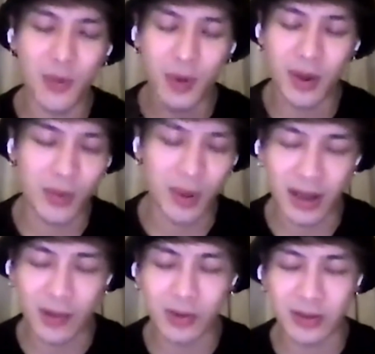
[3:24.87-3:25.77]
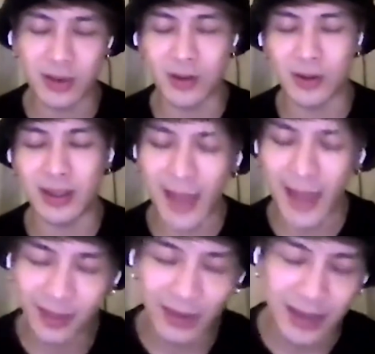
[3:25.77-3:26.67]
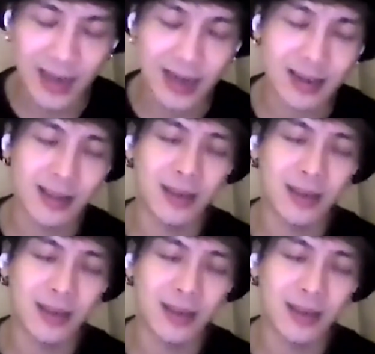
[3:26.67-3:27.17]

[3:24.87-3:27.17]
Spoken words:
when I was, an athlete,